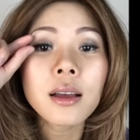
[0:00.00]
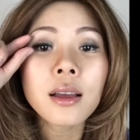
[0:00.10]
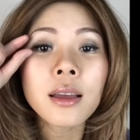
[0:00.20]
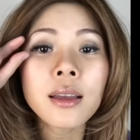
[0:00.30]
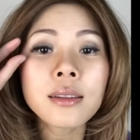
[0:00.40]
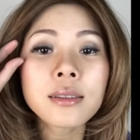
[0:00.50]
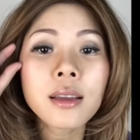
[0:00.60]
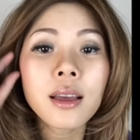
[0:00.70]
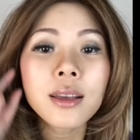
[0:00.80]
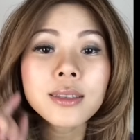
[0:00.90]
and
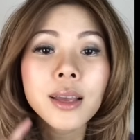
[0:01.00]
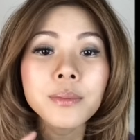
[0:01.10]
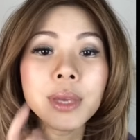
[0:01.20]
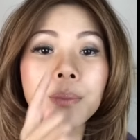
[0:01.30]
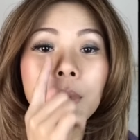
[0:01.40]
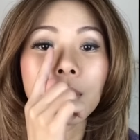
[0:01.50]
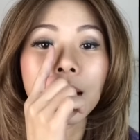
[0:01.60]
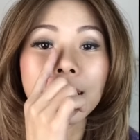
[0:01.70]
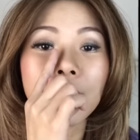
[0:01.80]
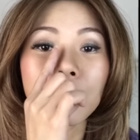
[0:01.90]
some people
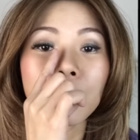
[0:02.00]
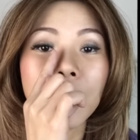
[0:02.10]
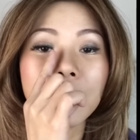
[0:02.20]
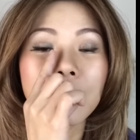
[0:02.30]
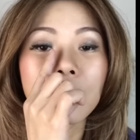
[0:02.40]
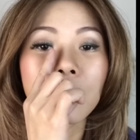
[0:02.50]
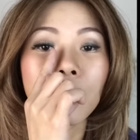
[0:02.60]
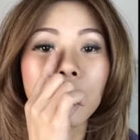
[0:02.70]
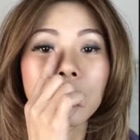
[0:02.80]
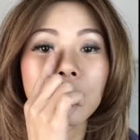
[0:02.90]
like it right in the
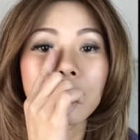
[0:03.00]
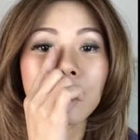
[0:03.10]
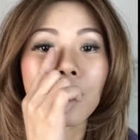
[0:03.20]
corner,